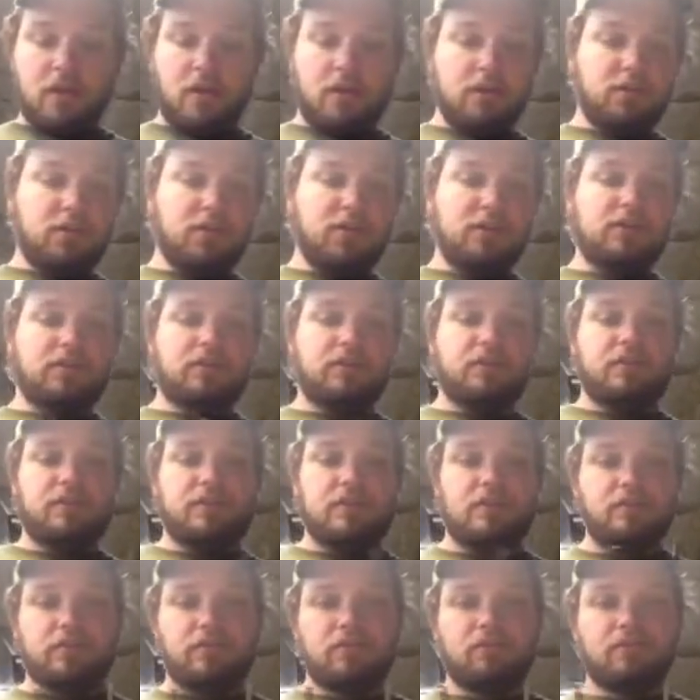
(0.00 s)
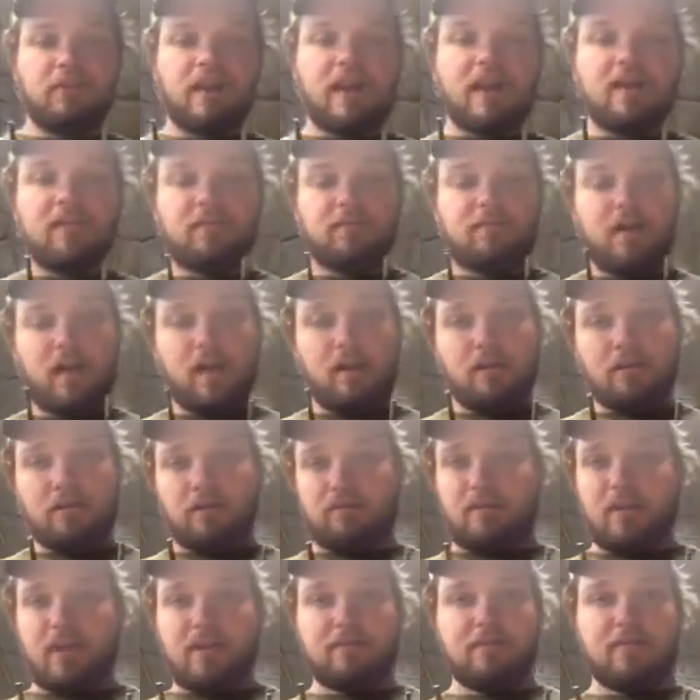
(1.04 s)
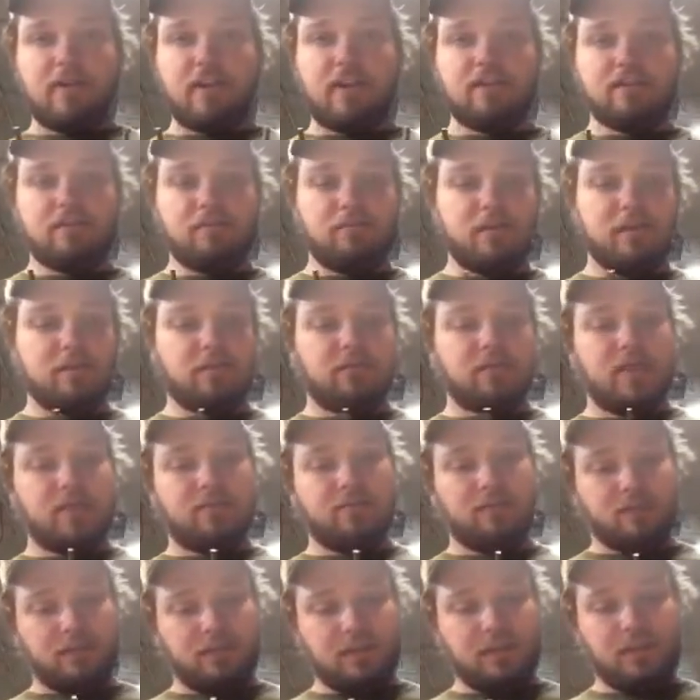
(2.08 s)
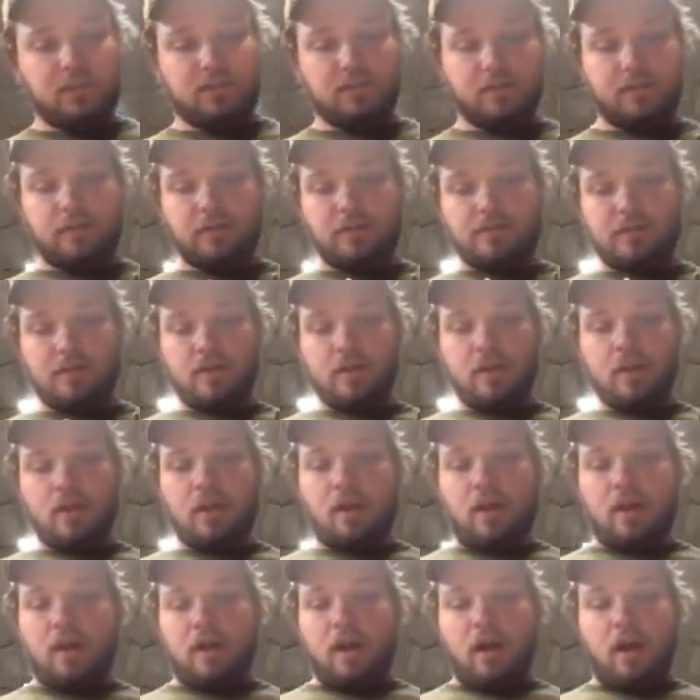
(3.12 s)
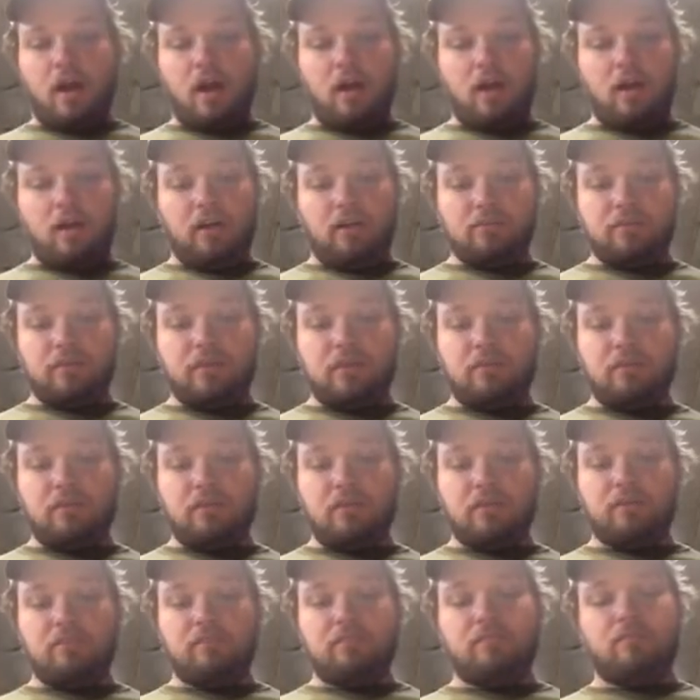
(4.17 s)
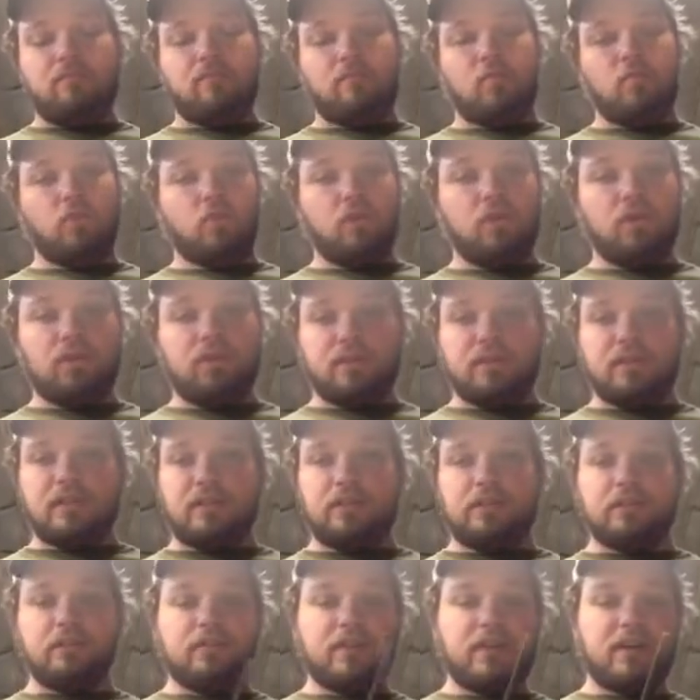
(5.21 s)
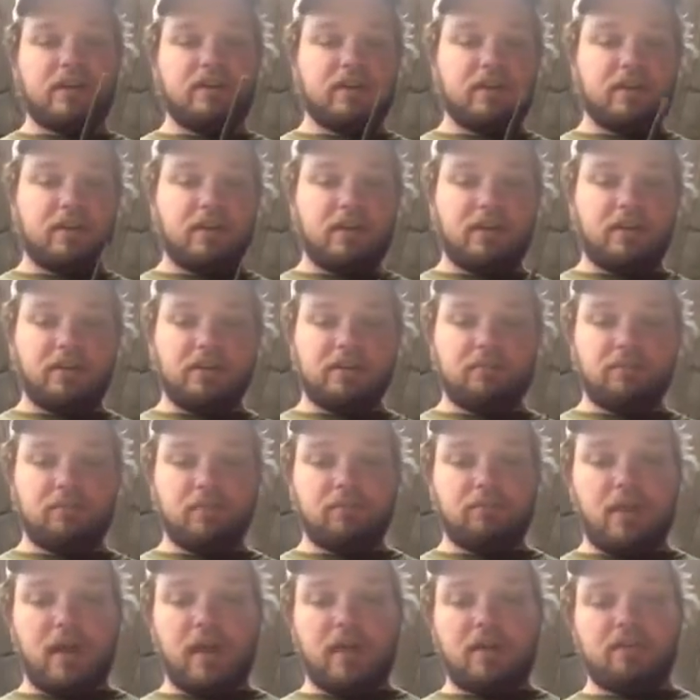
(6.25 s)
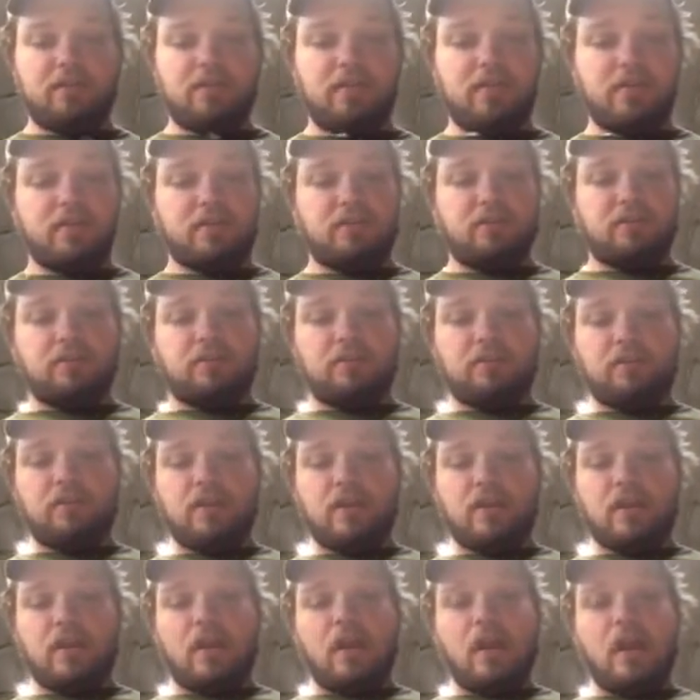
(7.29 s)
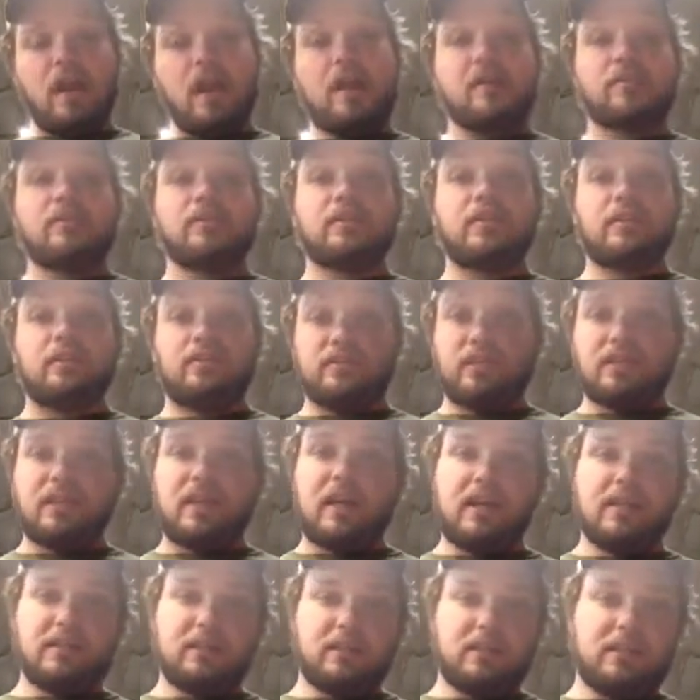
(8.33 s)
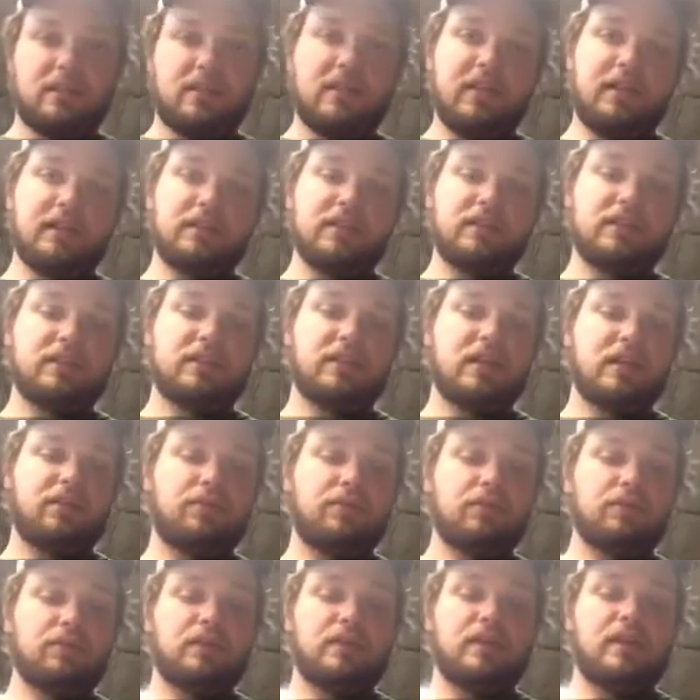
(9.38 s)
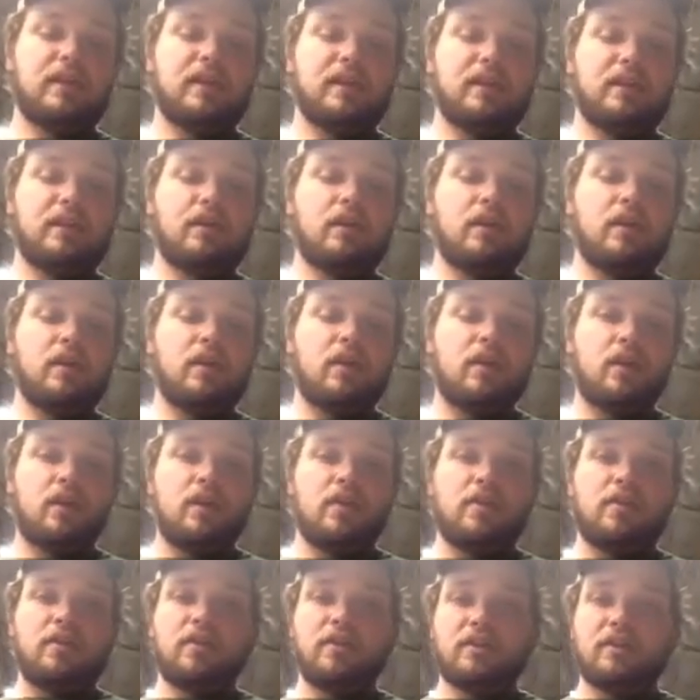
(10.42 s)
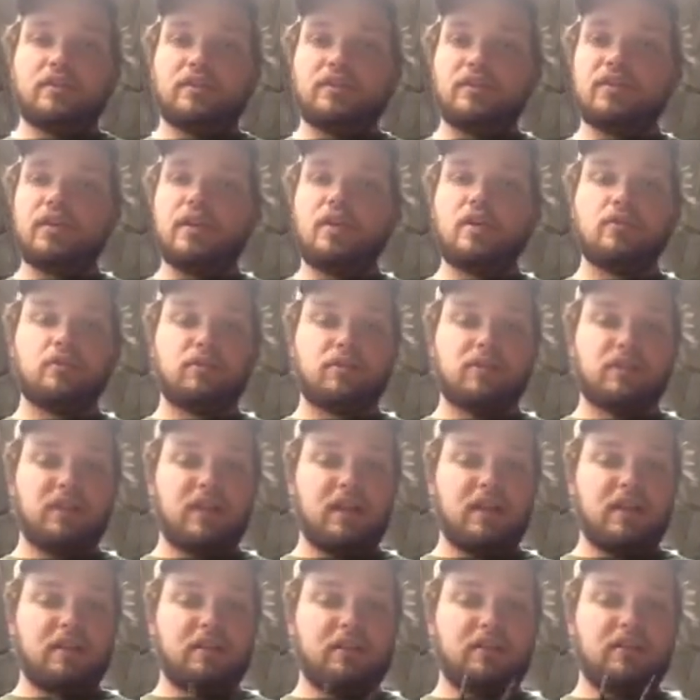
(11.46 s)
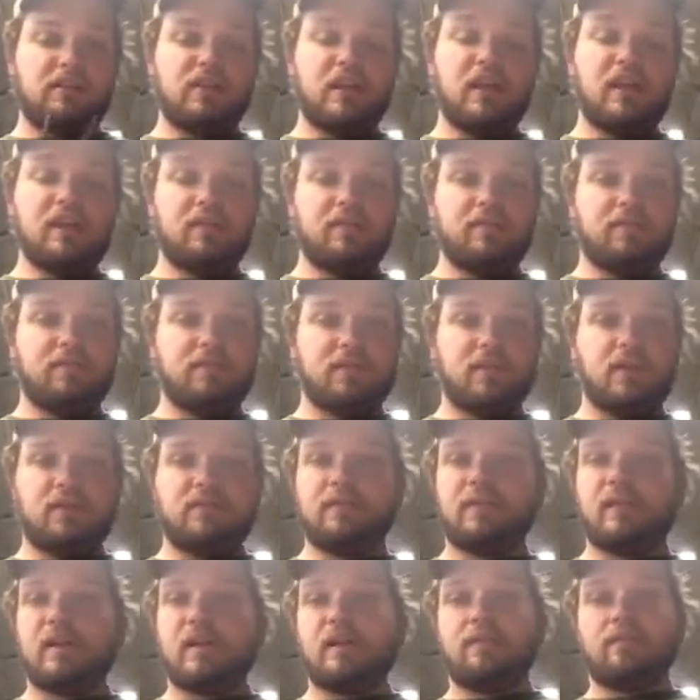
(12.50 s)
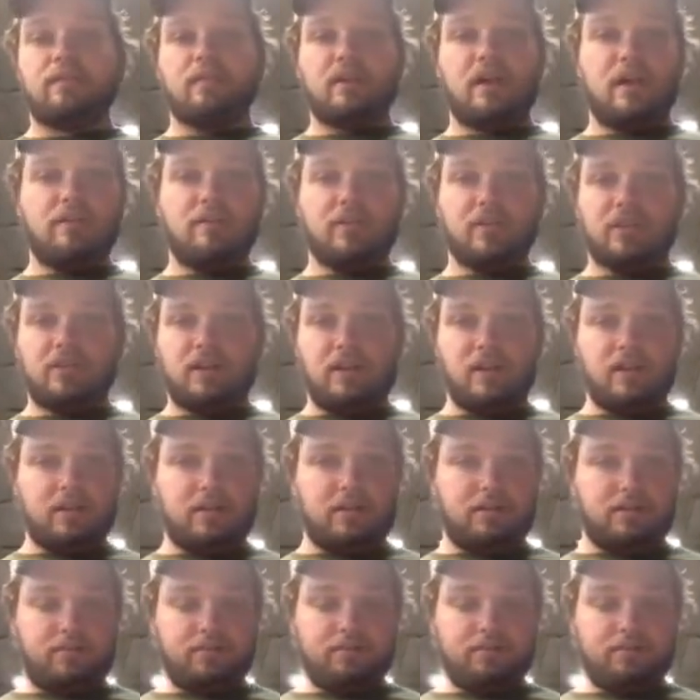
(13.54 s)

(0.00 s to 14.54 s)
So these are your typical round files. Round files have been around for centuries. Some are one single direction cut, some are bidirectional, and they're different sizes. Like I just got through saying, there's no set chainsaw file for every chain.